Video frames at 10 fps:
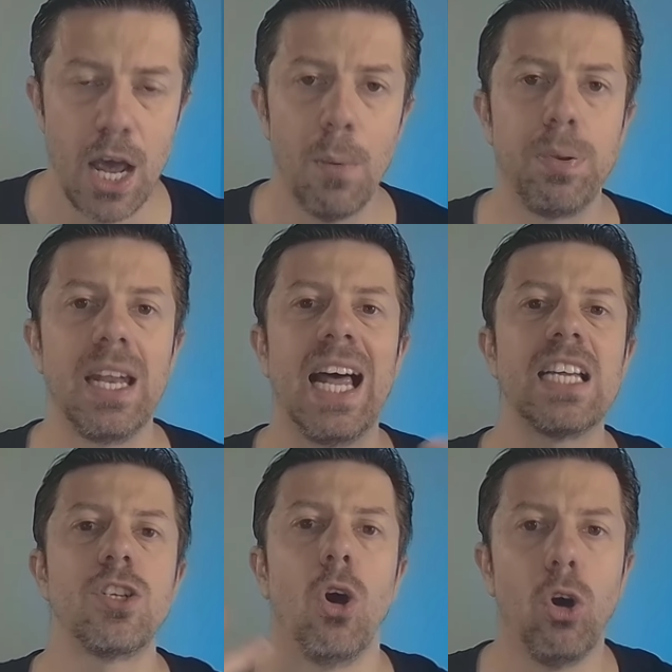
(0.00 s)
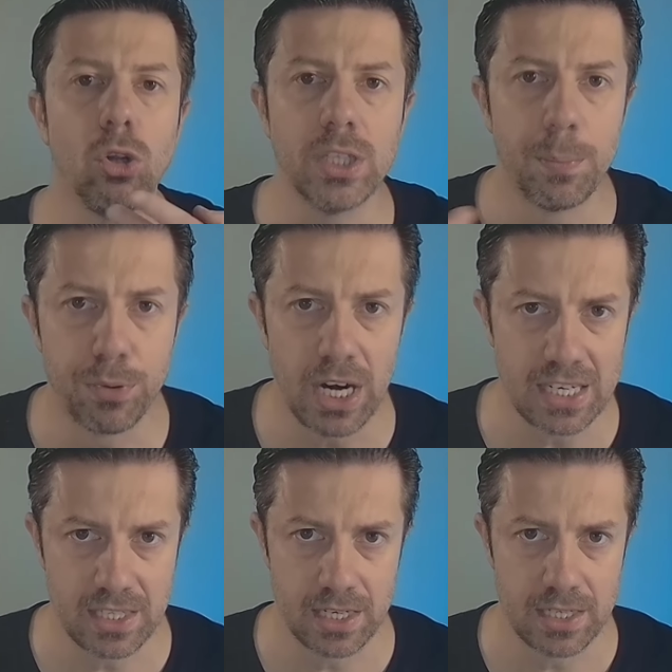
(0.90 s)
plus all the
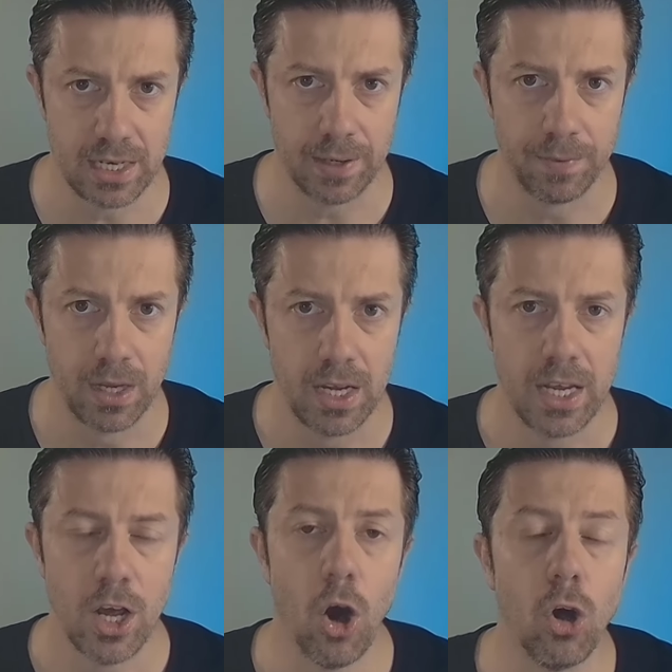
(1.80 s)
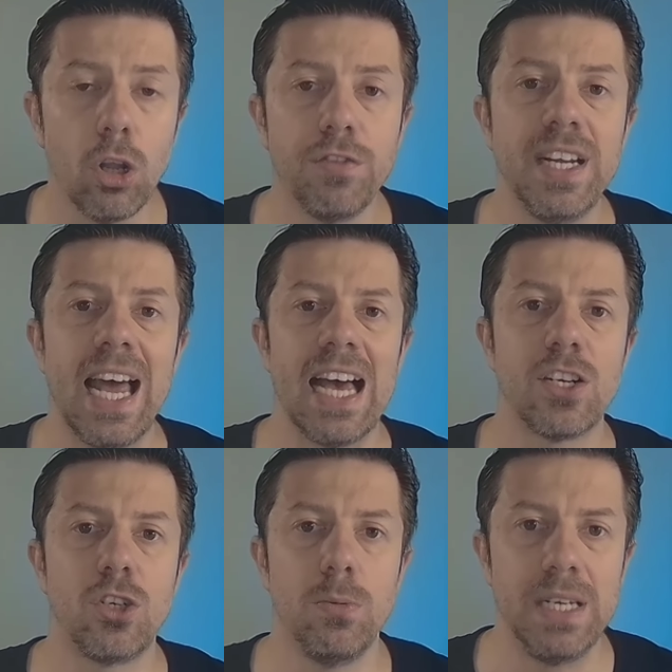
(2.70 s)
processing, all of it
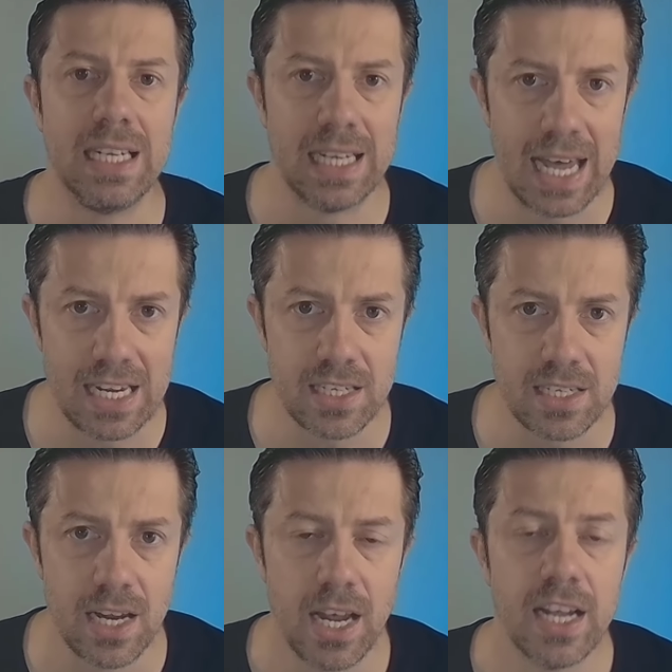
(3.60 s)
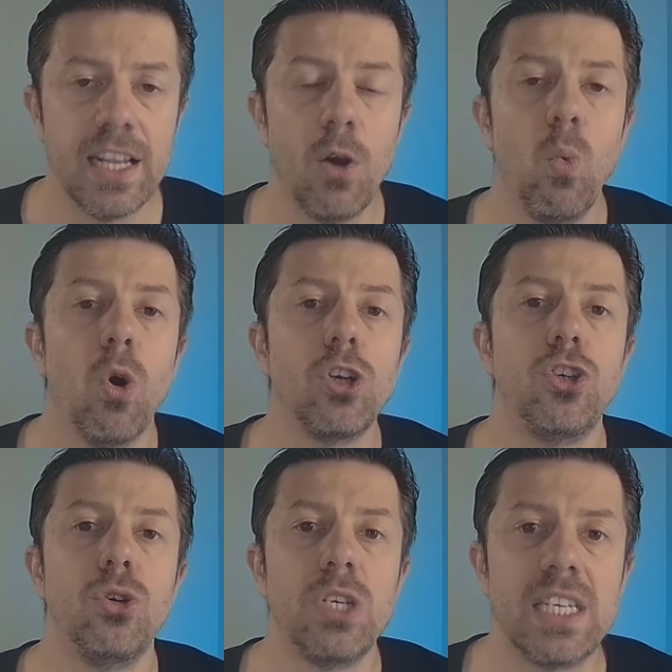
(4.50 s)
has to be less than
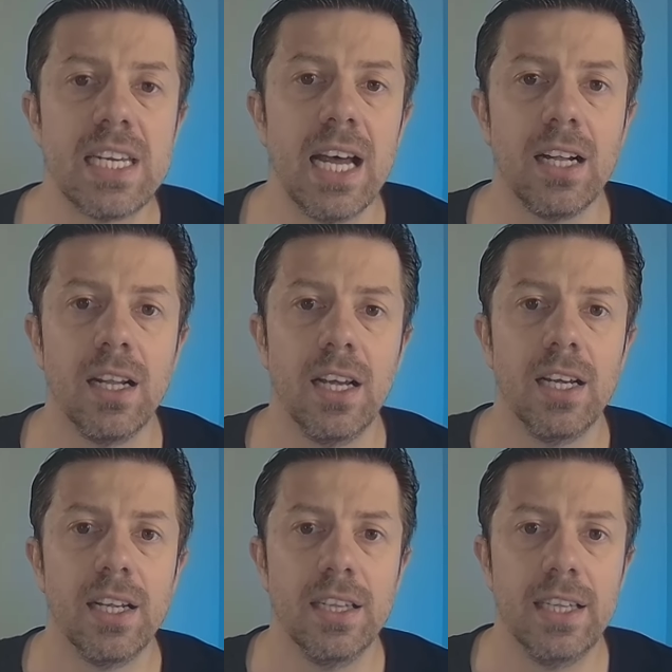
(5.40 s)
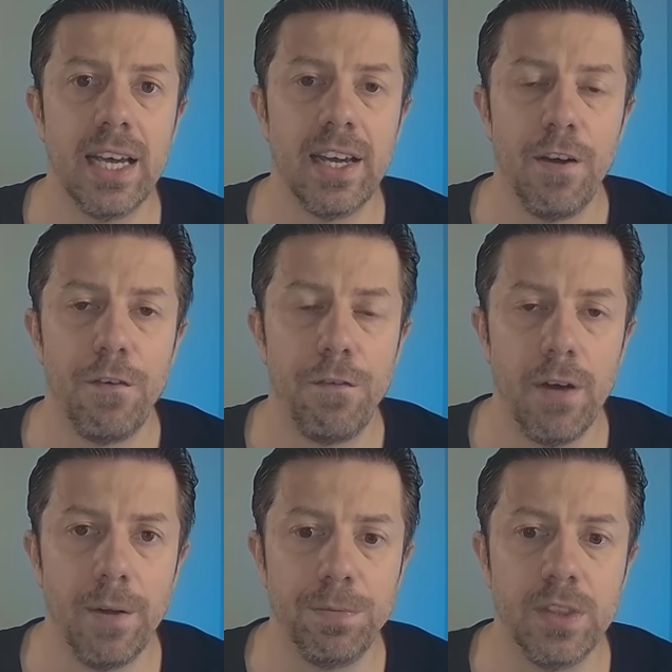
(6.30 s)
what you sell the
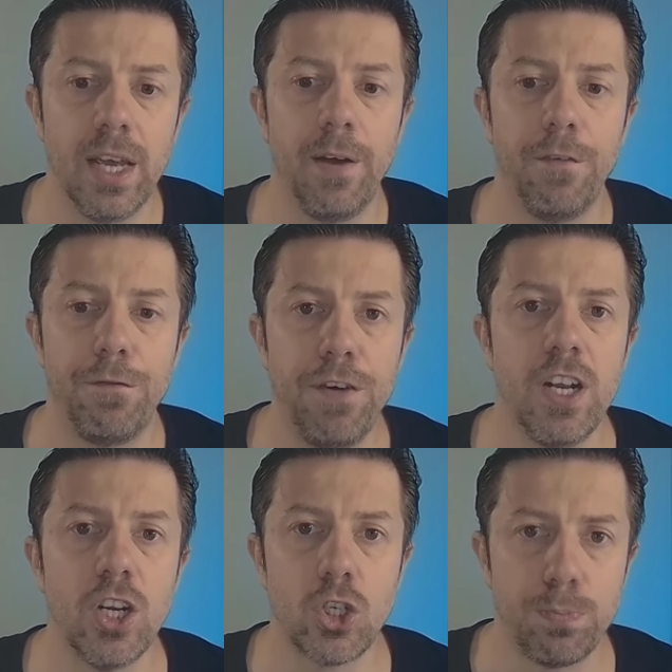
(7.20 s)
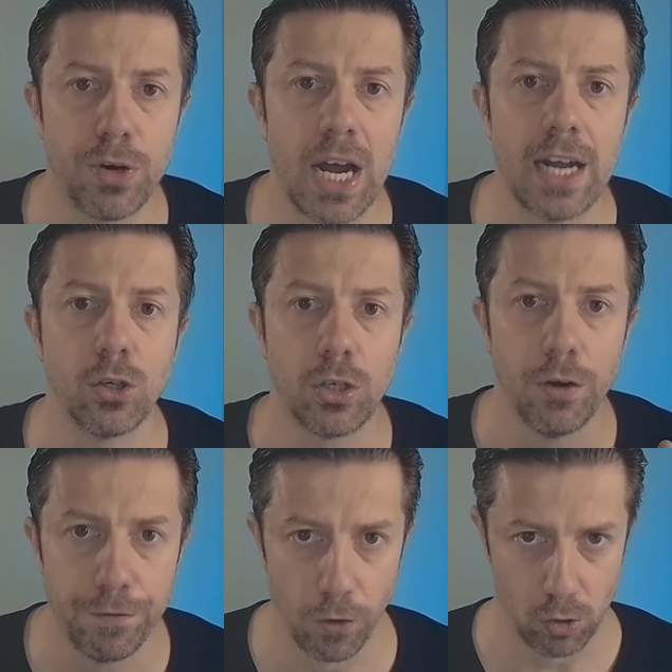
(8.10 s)
finished product
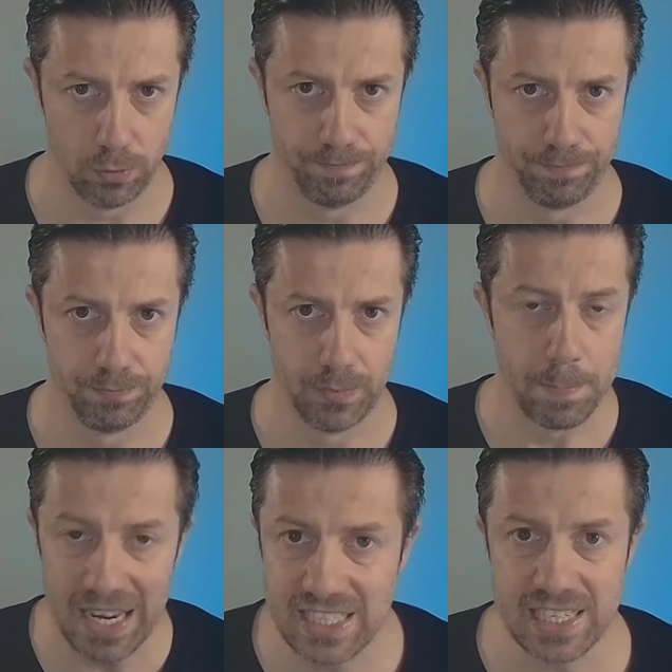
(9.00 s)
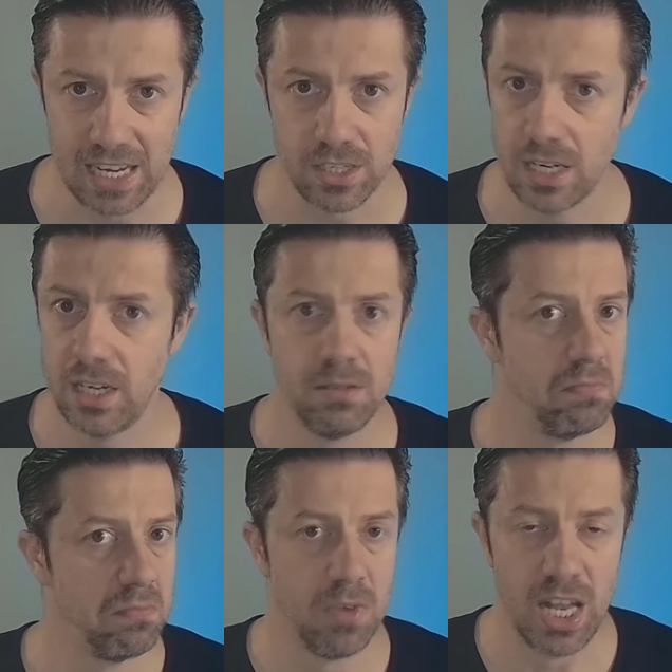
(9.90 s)
for. Makes sense.
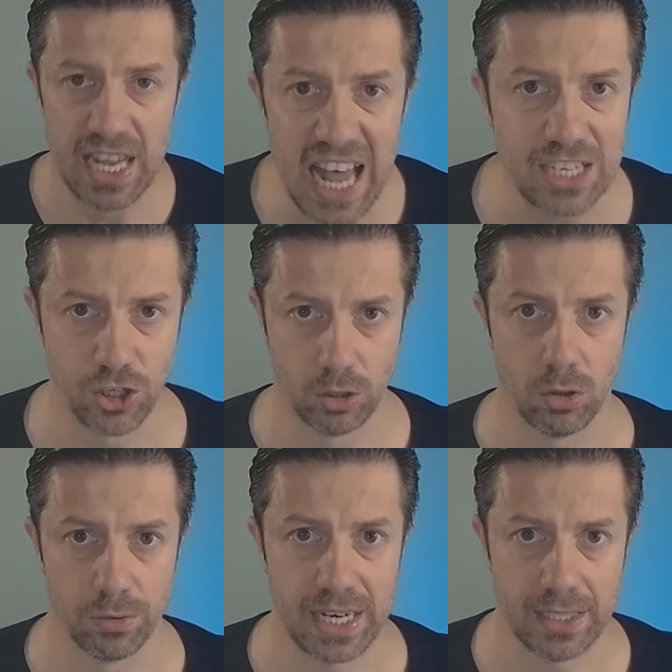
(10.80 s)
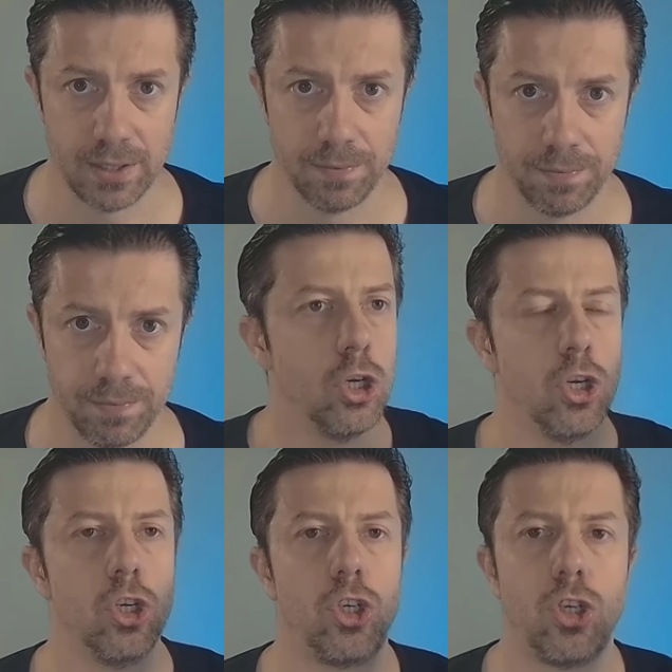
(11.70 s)
Logical, right?
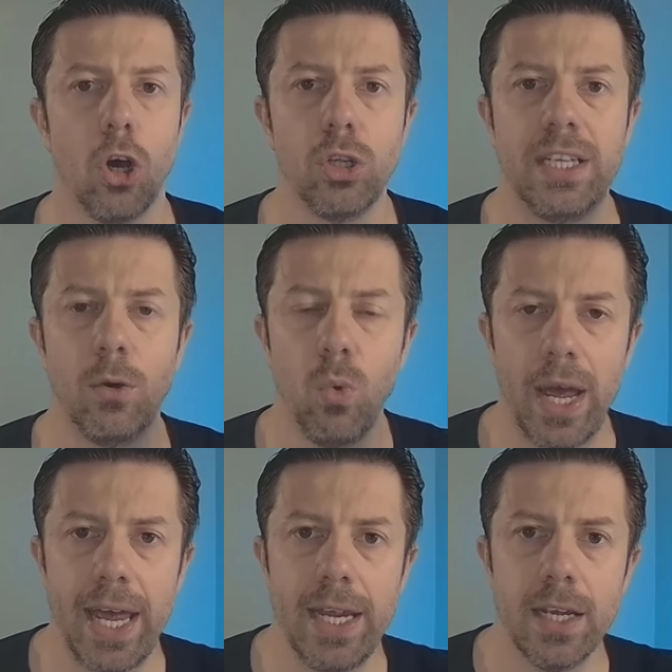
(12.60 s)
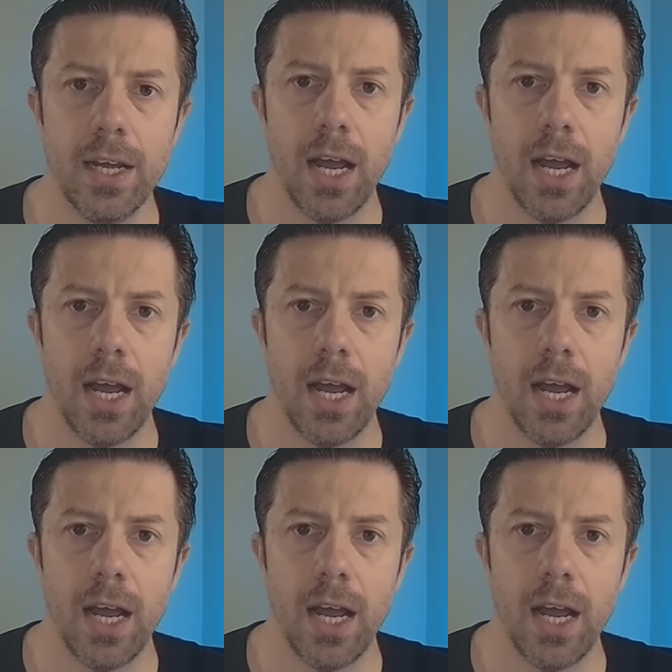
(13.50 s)
So the way